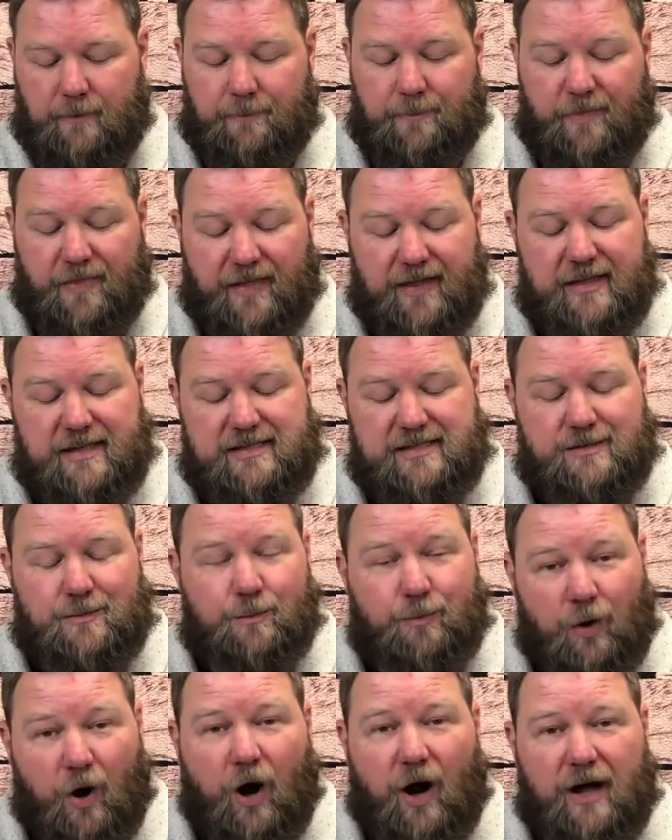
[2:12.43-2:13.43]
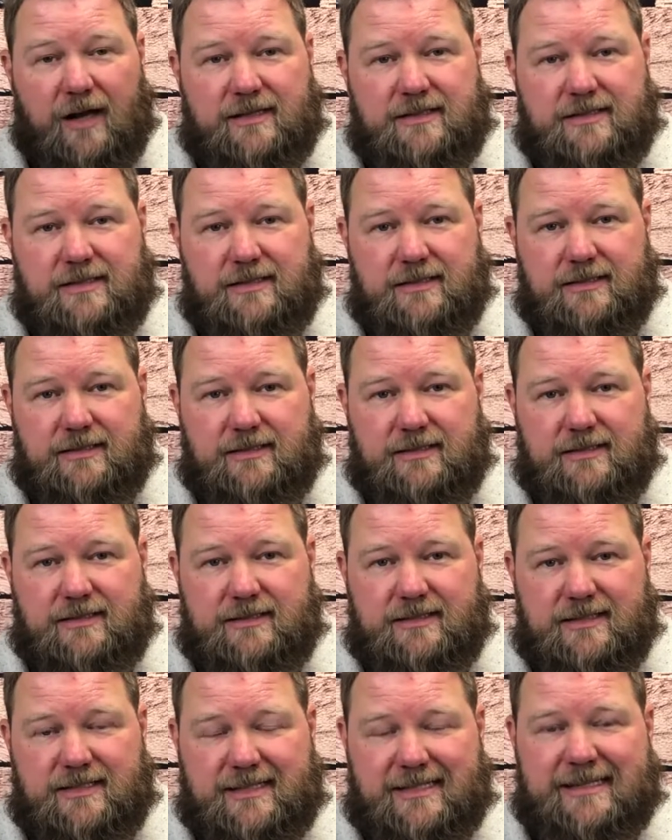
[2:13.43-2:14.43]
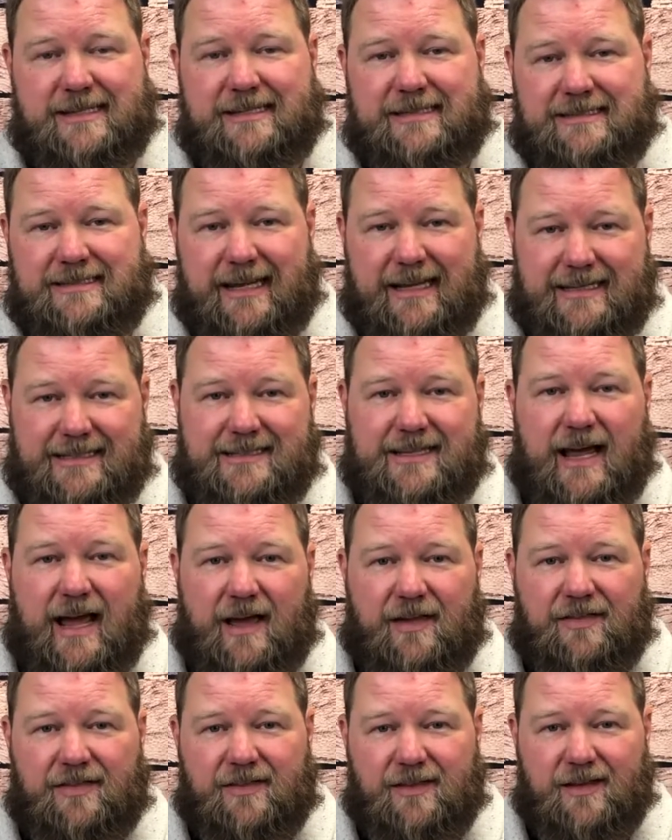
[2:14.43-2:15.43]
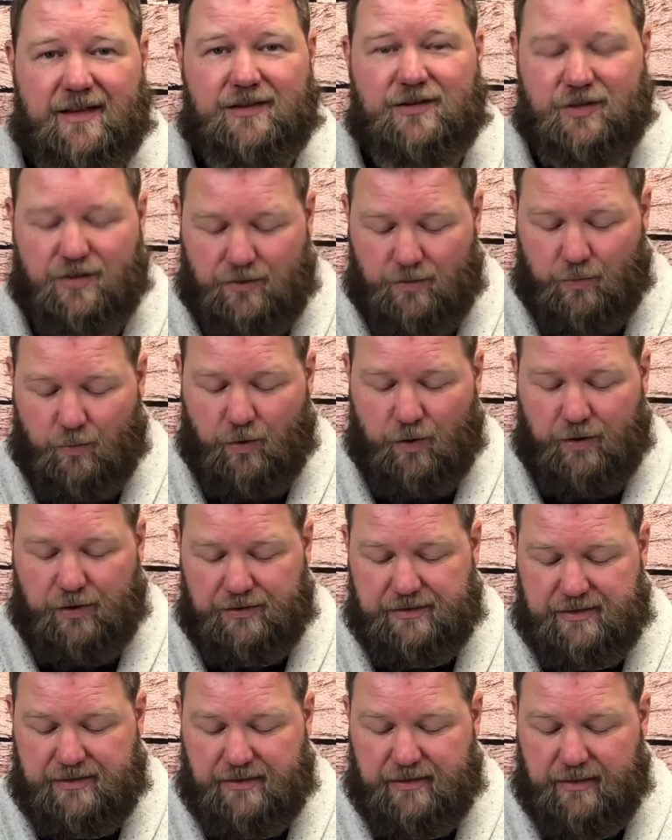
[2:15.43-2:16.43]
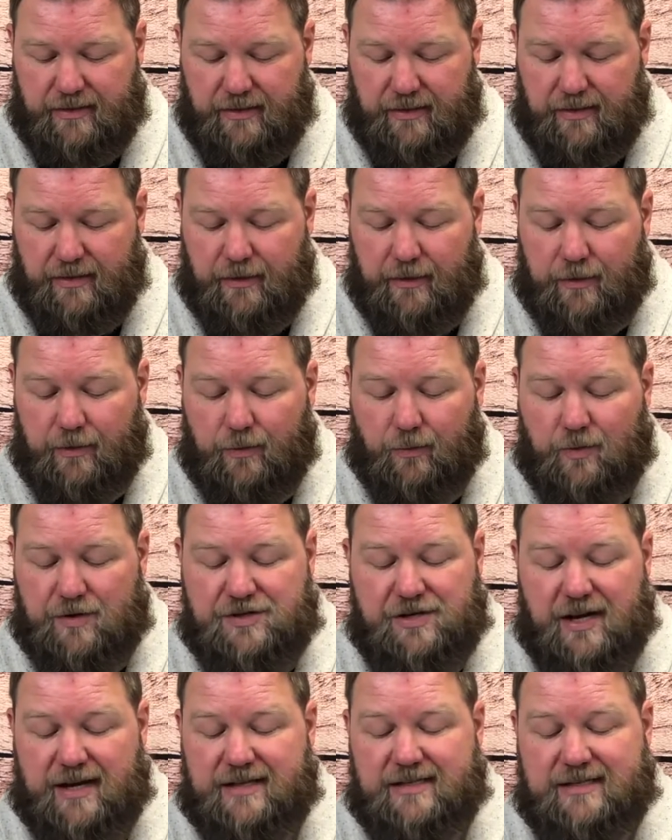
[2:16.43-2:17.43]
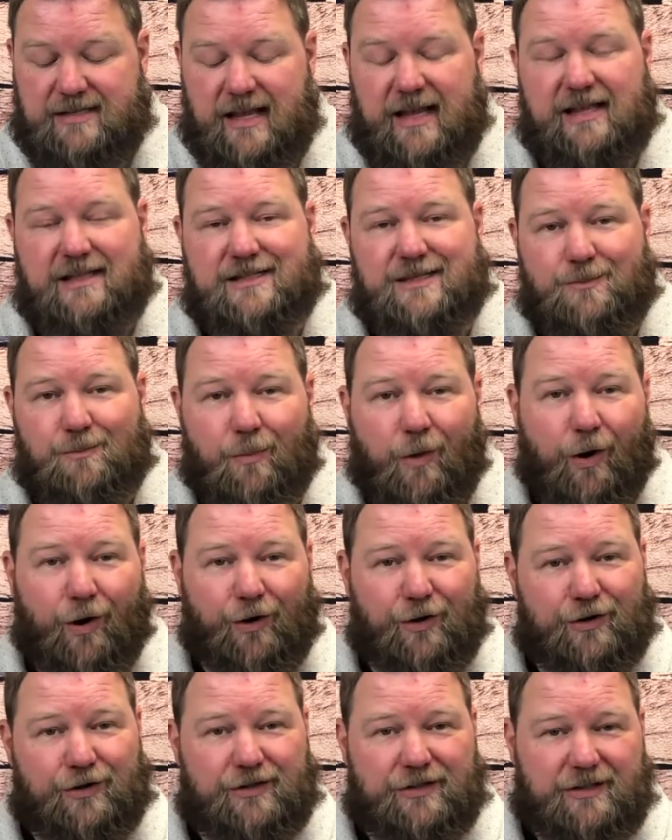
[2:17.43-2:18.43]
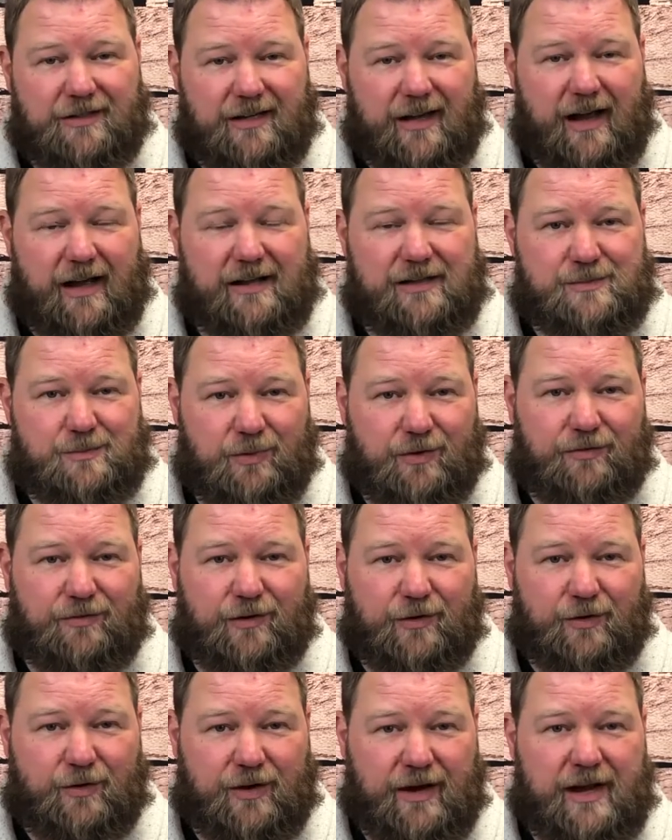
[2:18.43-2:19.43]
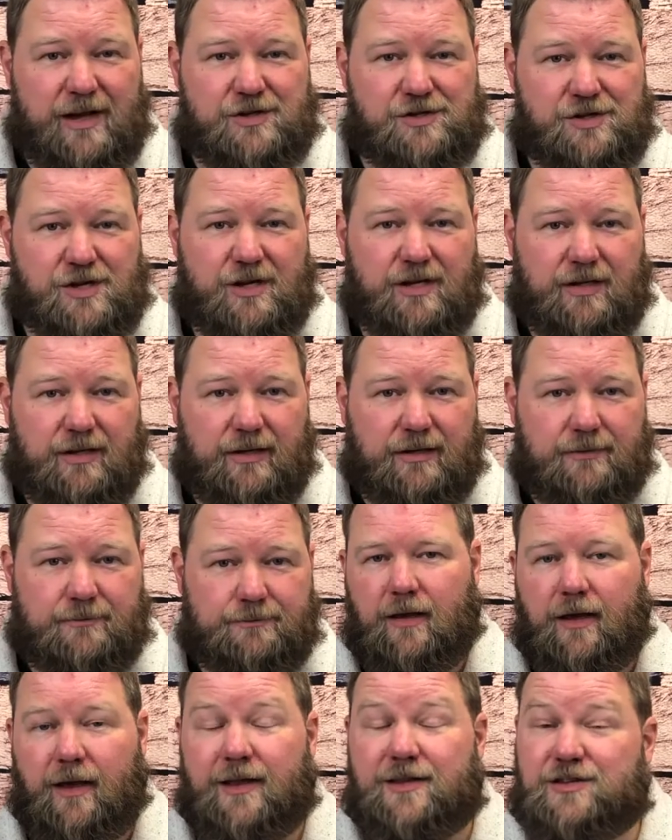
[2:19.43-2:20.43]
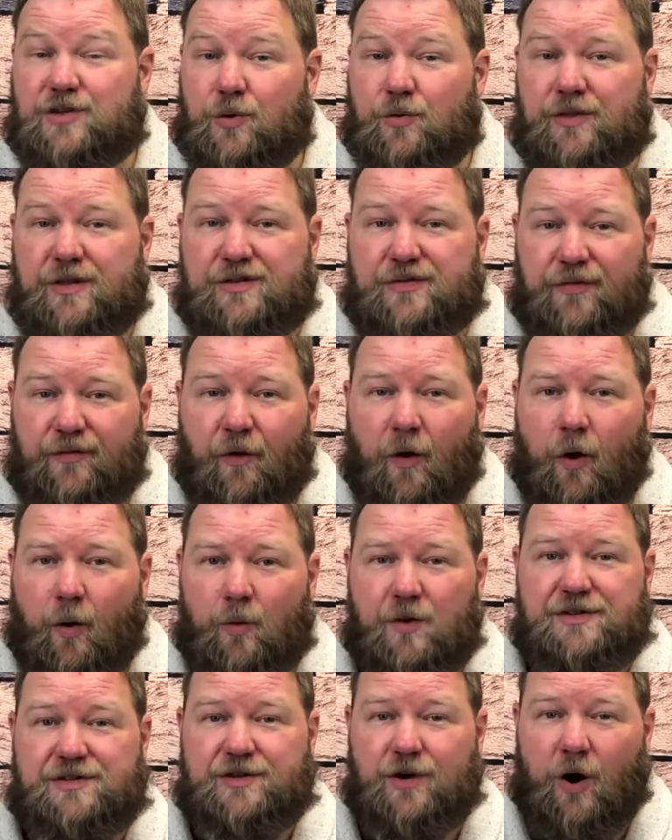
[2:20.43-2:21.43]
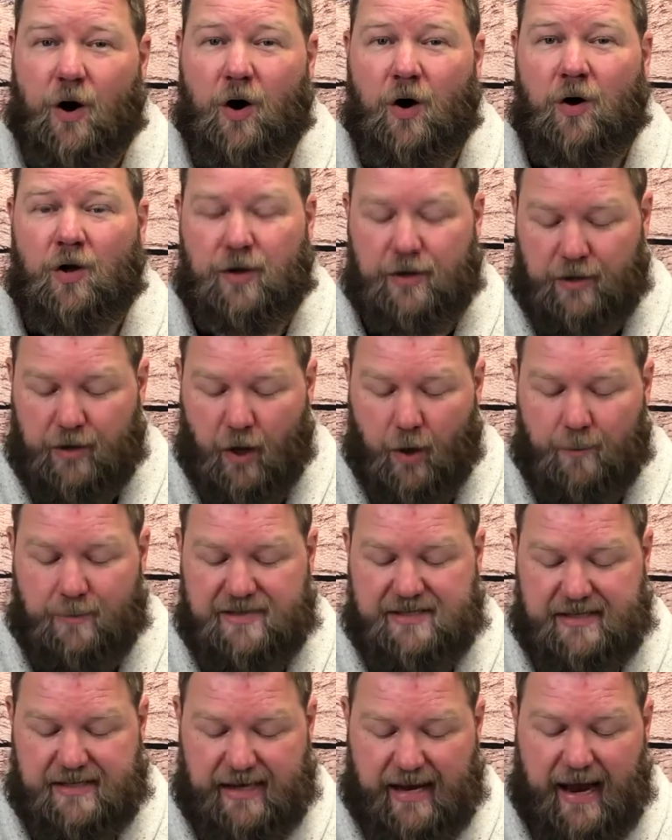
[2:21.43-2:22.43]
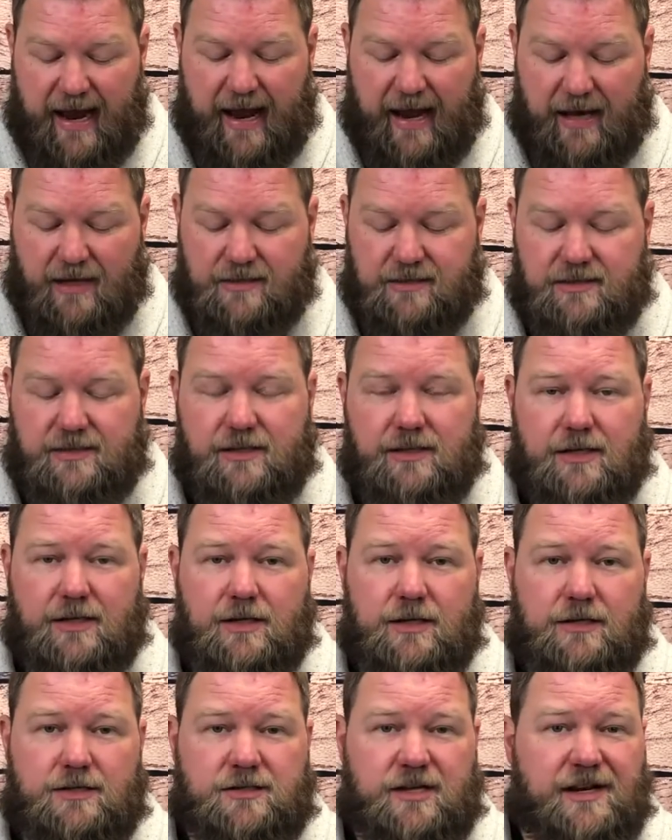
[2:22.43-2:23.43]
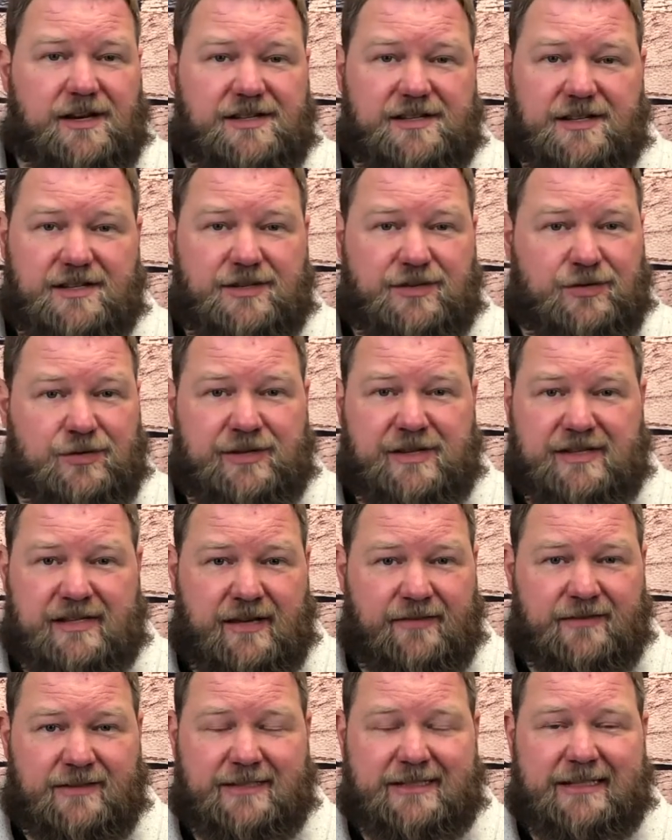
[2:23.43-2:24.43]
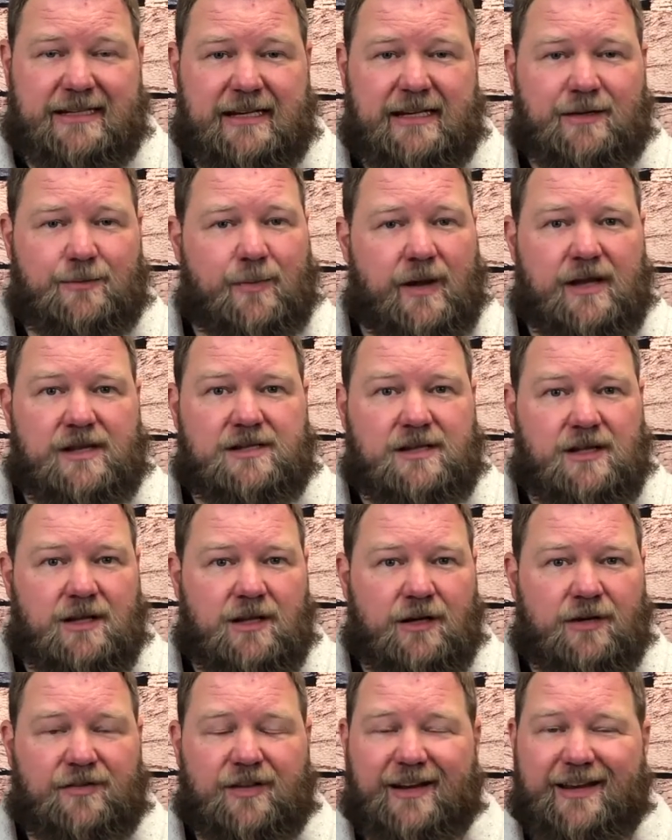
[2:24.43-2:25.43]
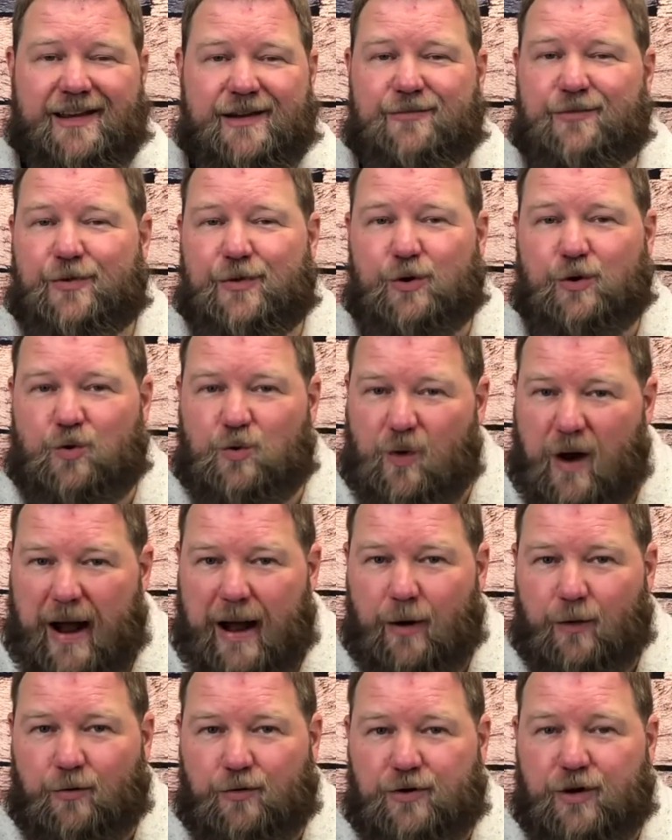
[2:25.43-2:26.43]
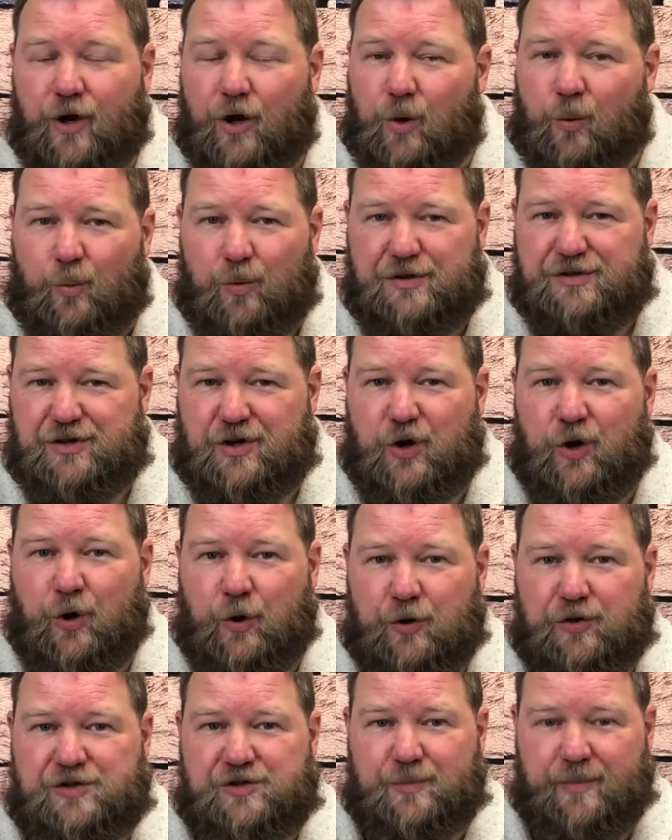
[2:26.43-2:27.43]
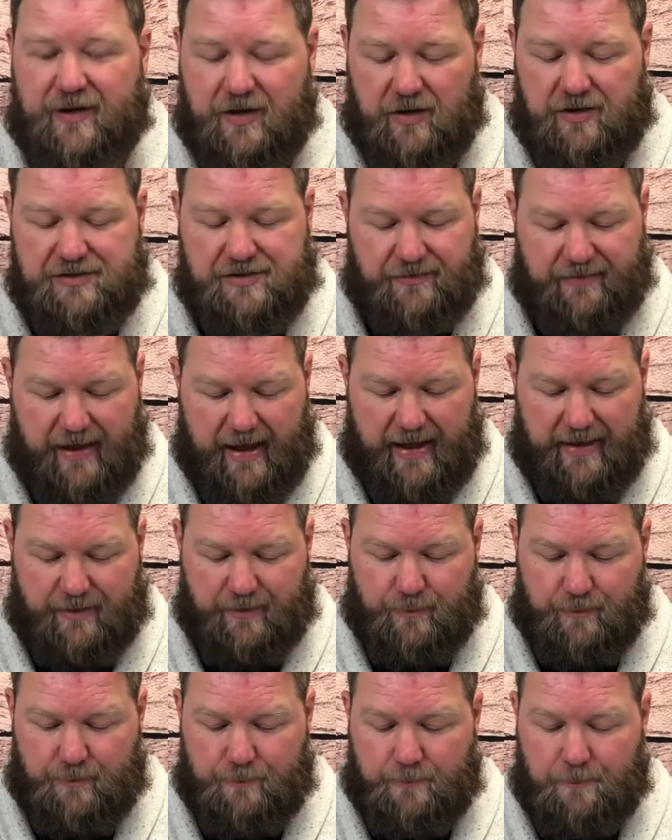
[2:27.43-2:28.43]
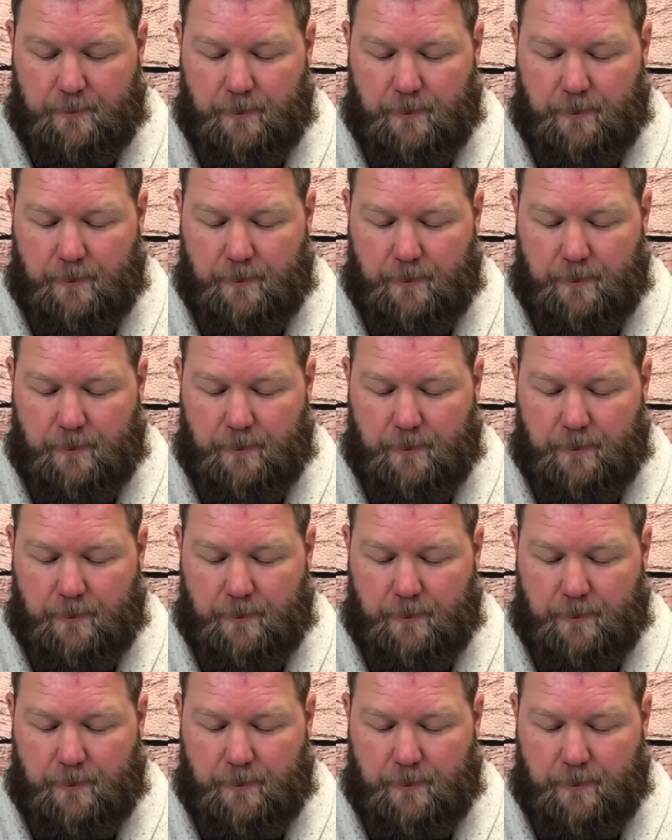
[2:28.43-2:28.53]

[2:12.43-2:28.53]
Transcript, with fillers: This brought sin and death into the world, which has since marred God's perfect creation. And so this fall was an all encompassing act Genesis 3:17 makes clear that even the ground was cursed because of Adam.